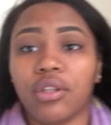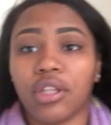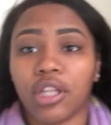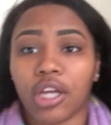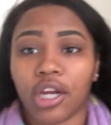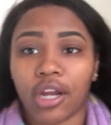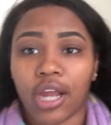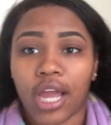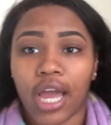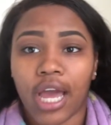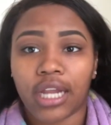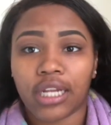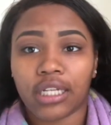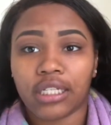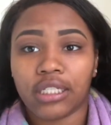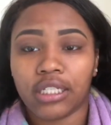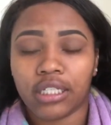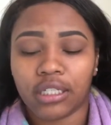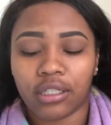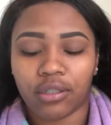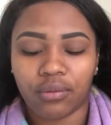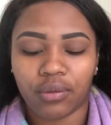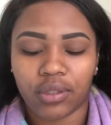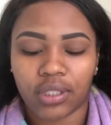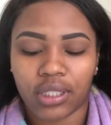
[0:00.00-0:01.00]
learn how to
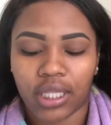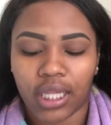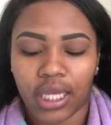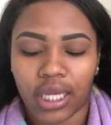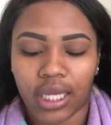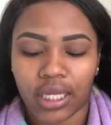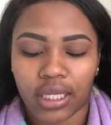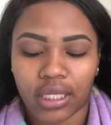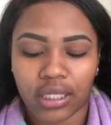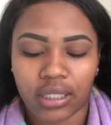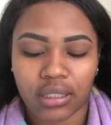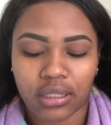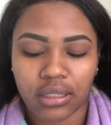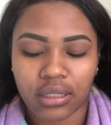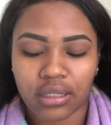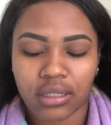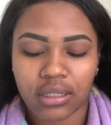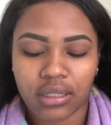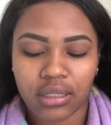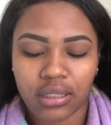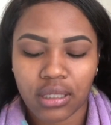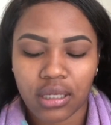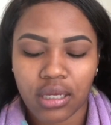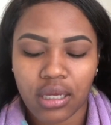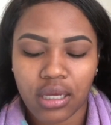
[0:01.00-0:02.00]
deal with
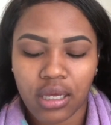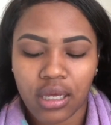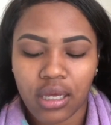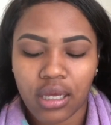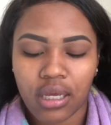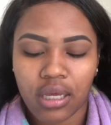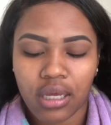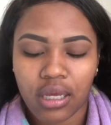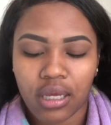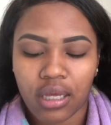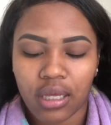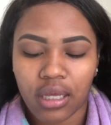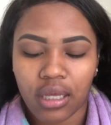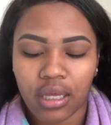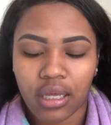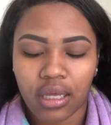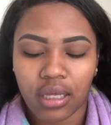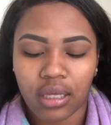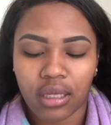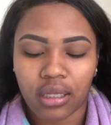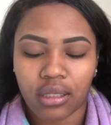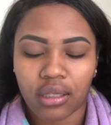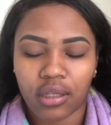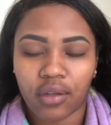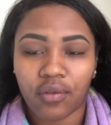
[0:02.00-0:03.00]
things
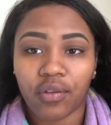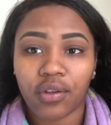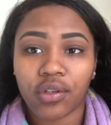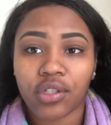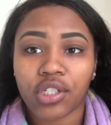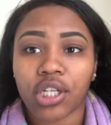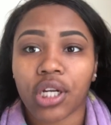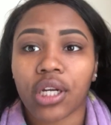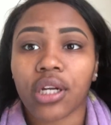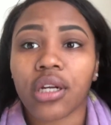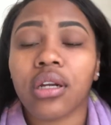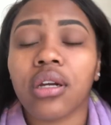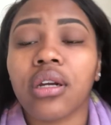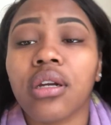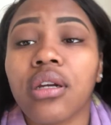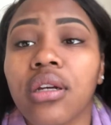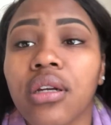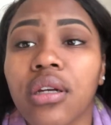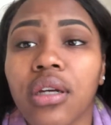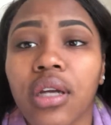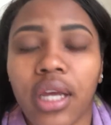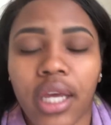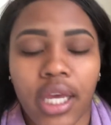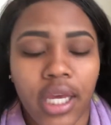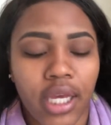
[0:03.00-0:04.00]
in the future.
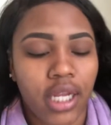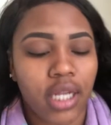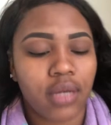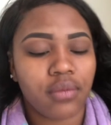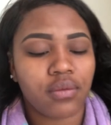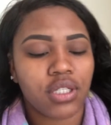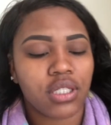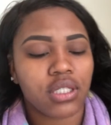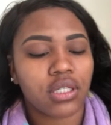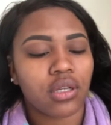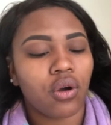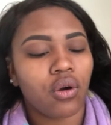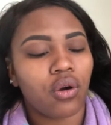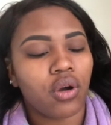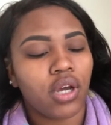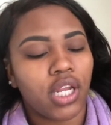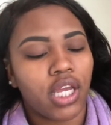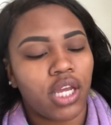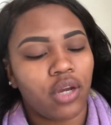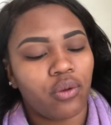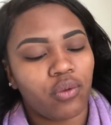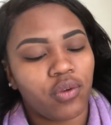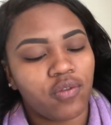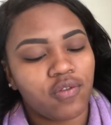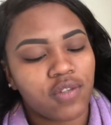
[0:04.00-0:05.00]
And I'm just going
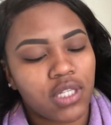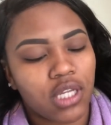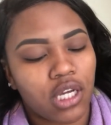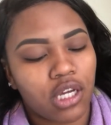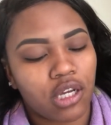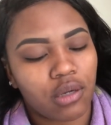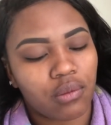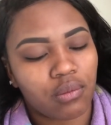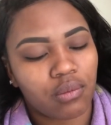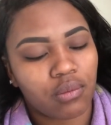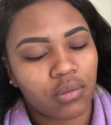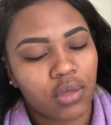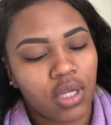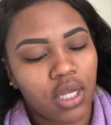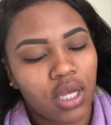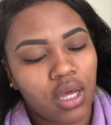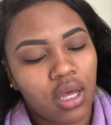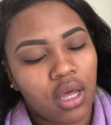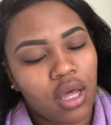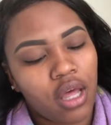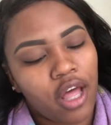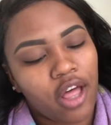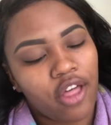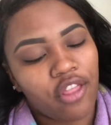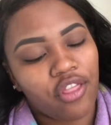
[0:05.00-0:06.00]
in with some
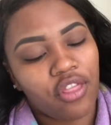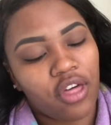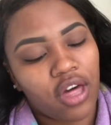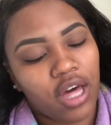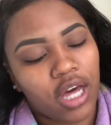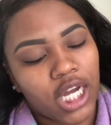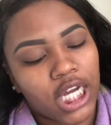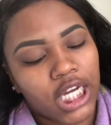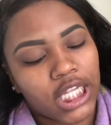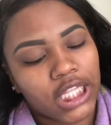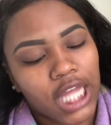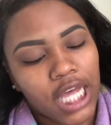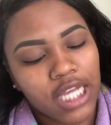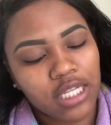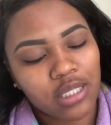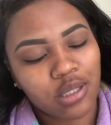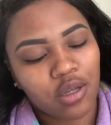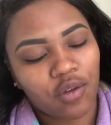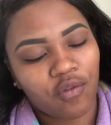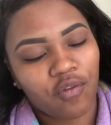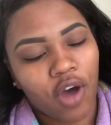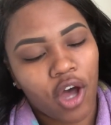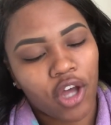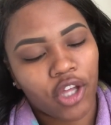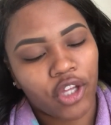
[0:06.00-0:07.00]
The Colossal
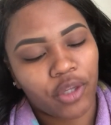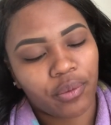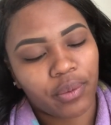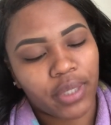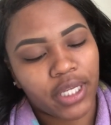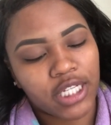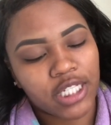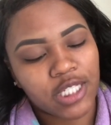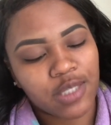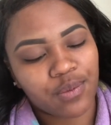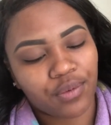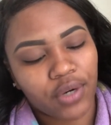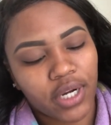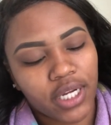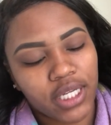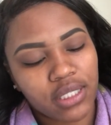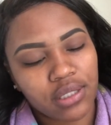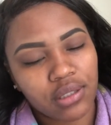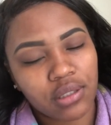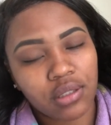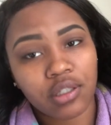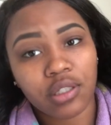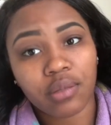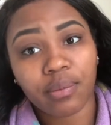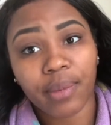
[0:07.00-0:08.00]
Volume
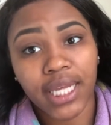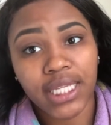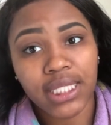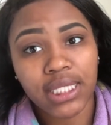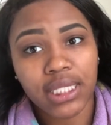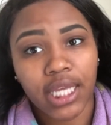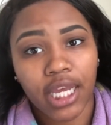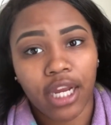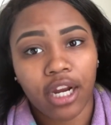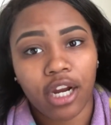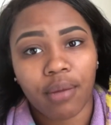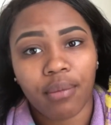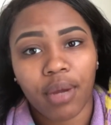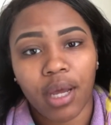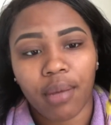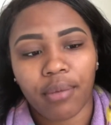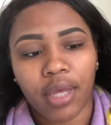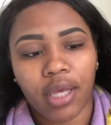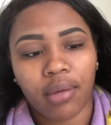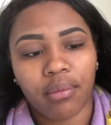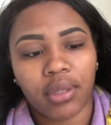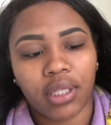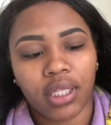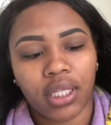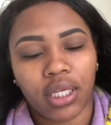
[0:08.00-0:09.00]
Express mascara by
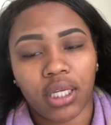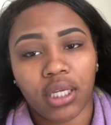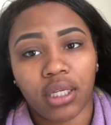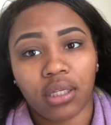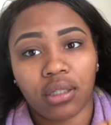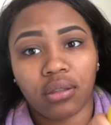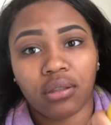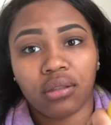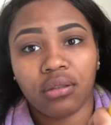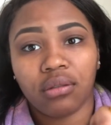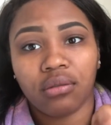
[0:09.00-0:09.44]
Maybelline.